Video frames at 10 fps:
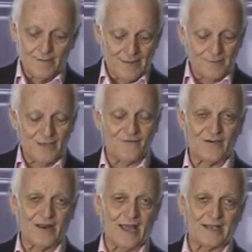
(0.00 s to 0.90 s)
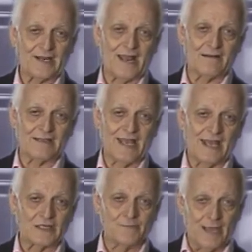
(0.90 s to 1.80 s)
Maybe you feel like an
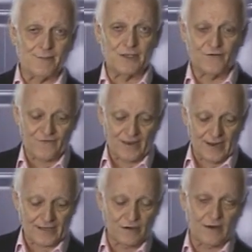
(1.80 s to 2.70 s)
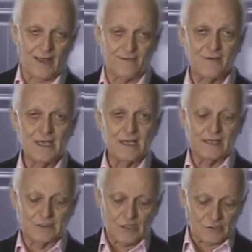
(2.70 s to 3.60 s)
outcast. Maybe you feel like your life
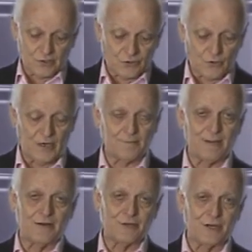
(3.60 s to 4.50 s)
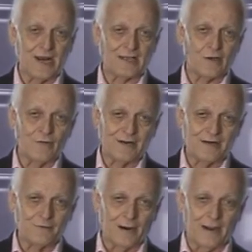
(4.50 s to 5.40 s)
is just on a treadmill and you're not going
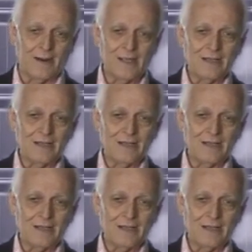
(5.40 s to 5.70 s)
anywhere.